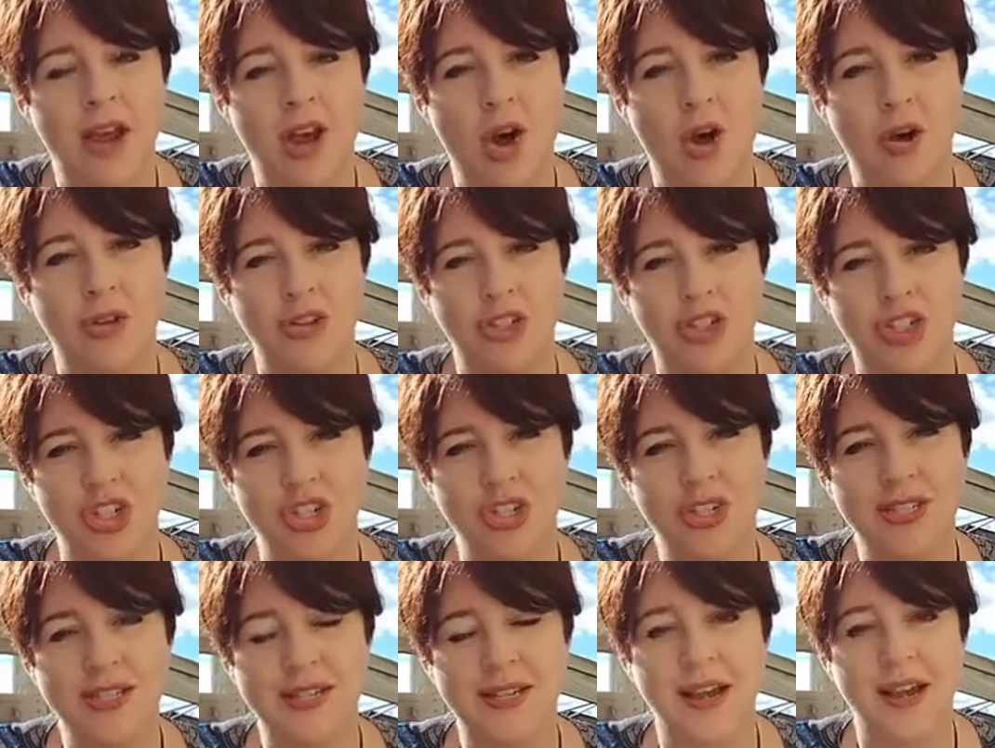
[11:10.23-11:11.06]
on
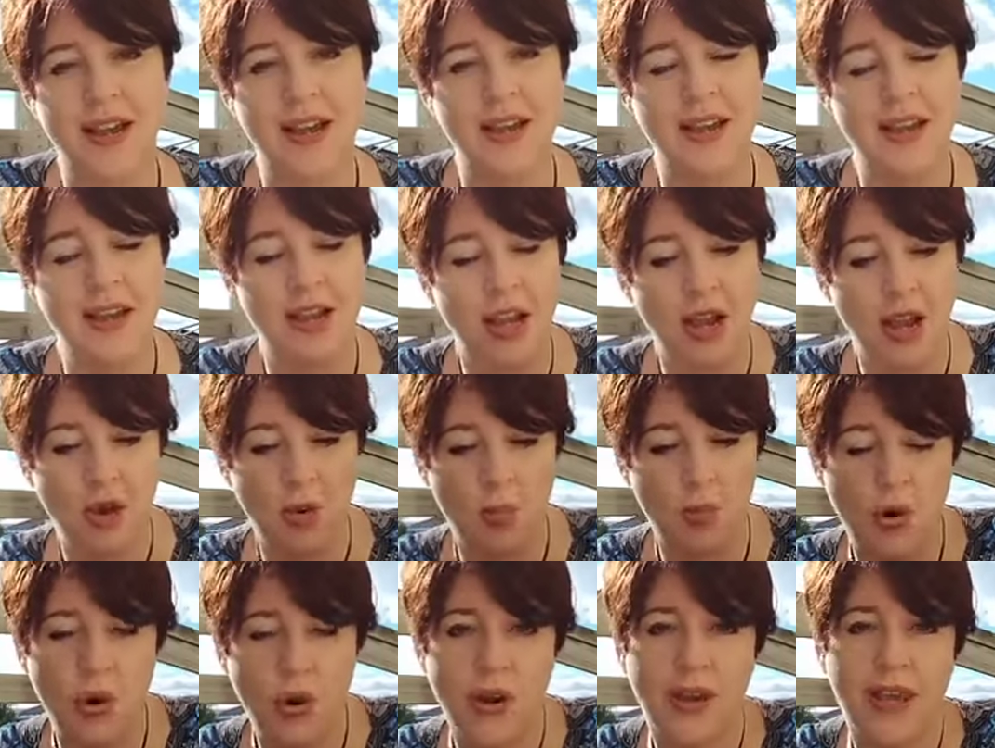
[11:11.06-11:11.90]
Tuesday,
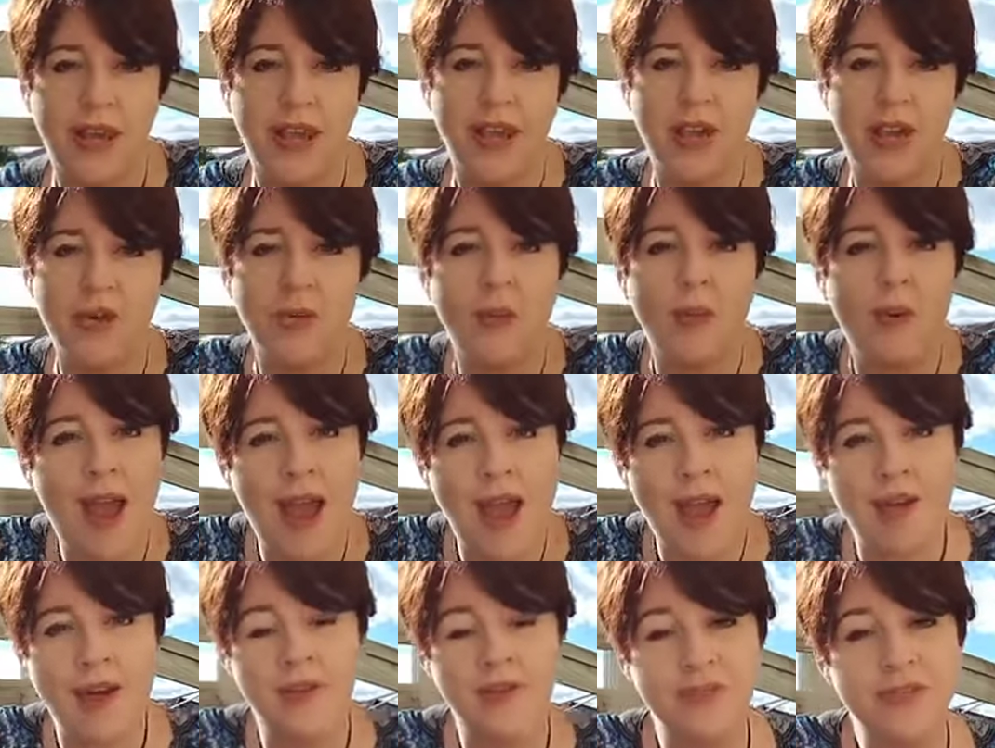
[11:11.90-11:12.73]
working
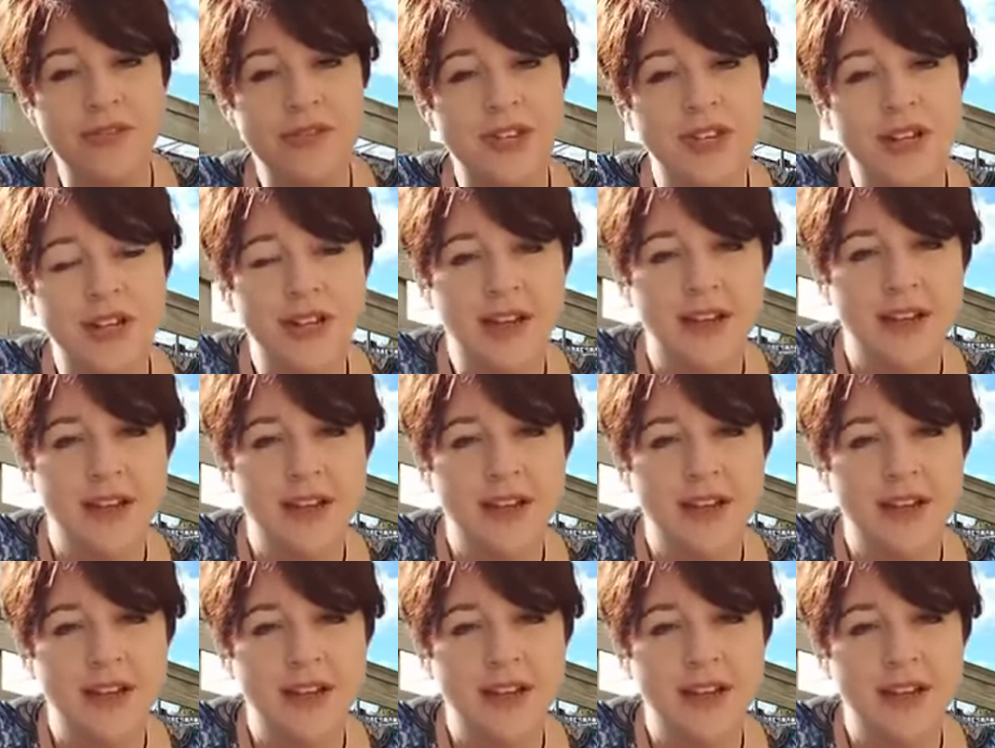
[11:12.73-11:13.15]
around